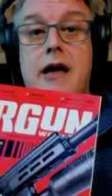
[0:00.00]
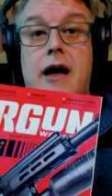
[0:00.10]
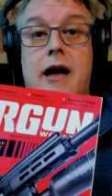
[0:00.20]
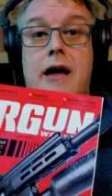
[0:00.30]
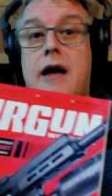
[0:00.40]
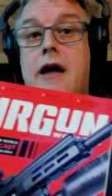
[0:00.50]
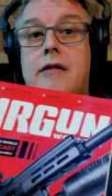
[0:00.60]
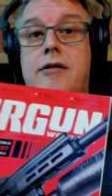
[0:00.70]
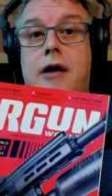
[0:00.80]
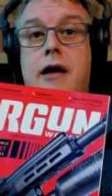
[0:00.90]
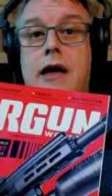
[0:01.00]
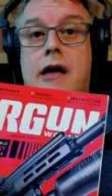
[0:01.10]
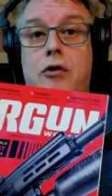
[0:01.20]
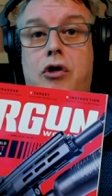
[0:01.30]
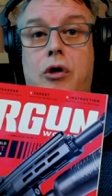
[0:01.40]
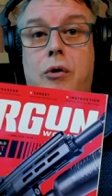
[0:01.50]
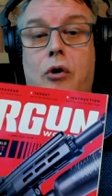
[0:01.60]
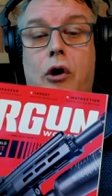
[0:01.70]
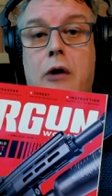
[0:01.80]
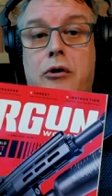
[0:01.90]
uh, at uh,
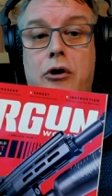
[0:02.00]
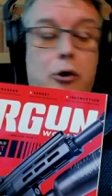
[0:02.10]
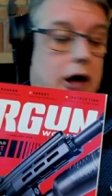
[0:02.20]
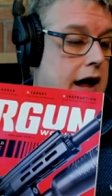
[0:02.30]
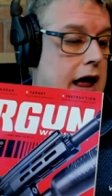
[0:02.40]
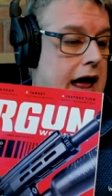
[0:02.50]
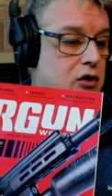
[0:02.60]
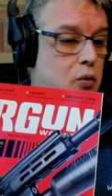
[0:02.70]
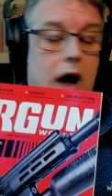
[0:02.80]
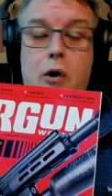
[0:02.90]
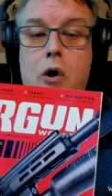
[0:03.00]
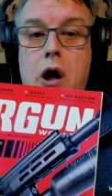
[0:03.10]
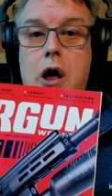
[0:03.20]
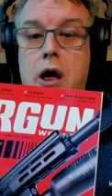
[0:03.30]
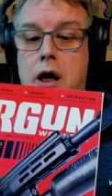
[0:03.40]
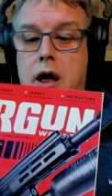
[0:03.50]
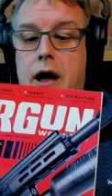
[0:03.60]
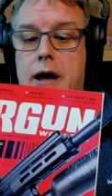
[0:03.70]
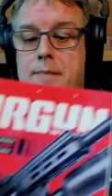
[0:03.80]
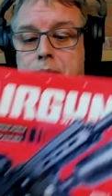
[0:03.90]
airgunshooting.co.uk as well.
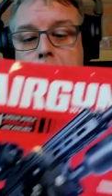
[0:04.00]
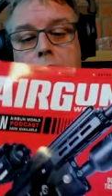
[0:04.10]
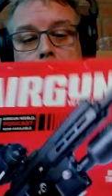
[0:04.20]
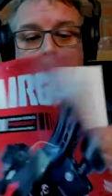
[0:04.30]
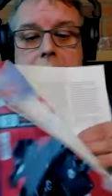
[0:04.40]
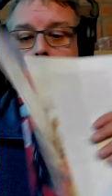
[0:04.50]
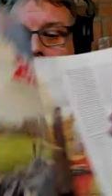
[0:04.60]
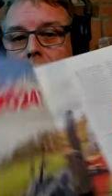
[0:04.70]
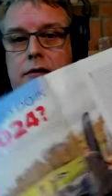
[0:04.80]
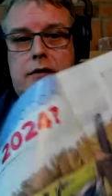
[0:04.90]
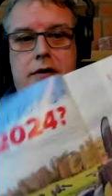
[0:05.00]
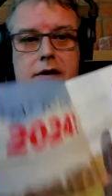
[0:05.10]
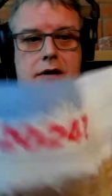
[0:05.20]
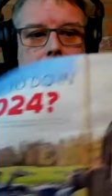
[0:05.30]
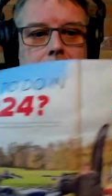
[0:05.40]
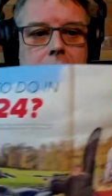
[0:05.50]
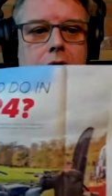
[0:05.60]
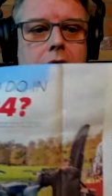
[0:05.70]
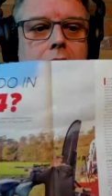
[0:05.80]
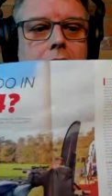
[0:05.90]
Um, now,
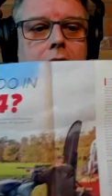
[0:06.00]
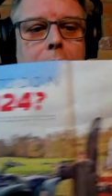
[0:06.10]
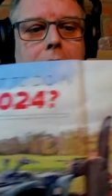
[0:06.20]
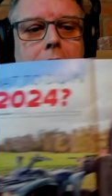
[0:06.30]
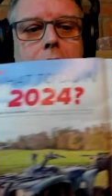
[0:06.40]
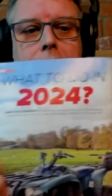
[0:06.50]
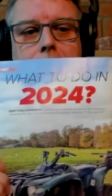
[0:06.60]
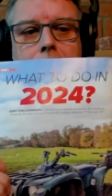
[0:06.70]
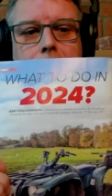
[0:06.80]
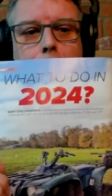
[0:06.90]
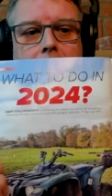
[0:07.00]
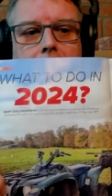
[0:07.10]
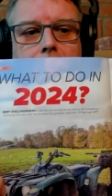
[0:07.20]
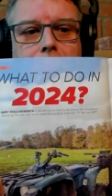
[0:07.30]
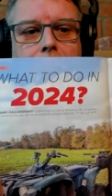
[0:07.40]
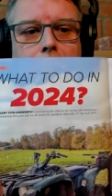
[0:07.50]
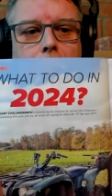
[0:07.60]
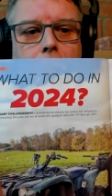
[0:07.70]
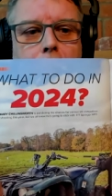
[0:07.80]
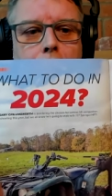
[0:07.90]
here we go. This is your latest
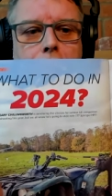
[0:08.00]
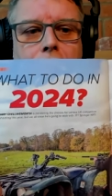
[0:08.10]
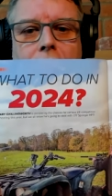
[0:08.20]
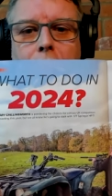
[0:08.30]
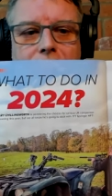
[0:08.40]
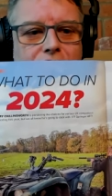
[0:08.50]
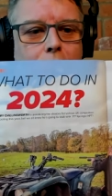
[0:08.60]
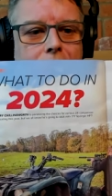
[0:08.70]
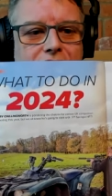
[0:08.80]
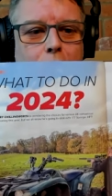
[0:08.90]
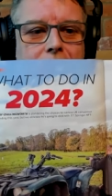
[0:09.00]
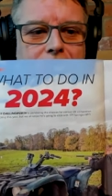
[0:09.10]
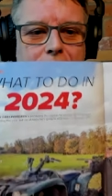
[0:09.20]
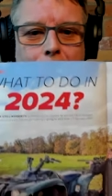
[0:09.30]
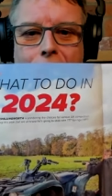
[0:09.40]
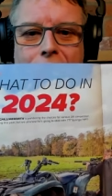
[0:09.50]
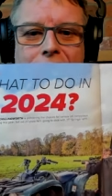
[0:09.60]
feature. What to do in 2024?